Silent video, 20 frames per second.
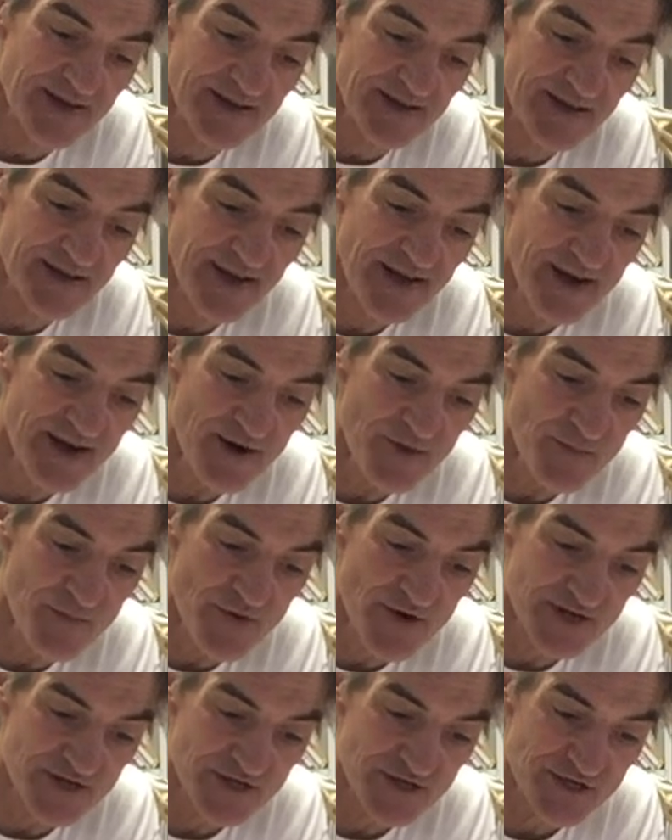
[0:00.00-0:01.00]
the air
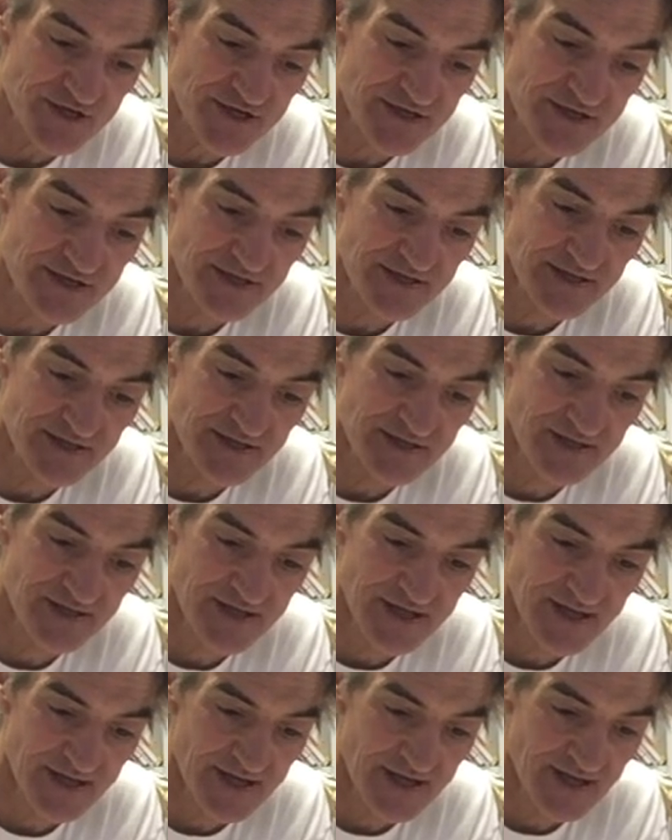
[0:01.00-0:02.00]
pressure,
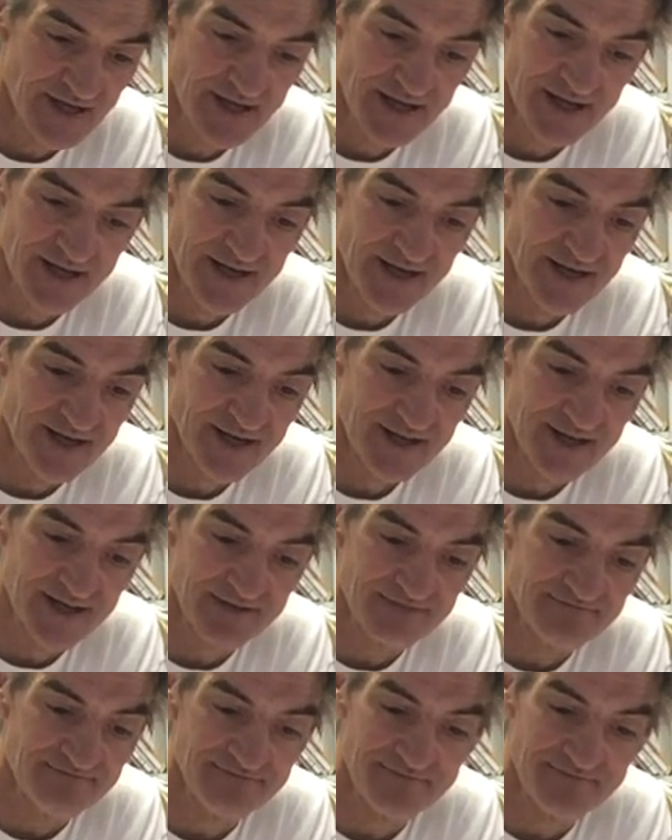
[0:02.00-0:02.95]
the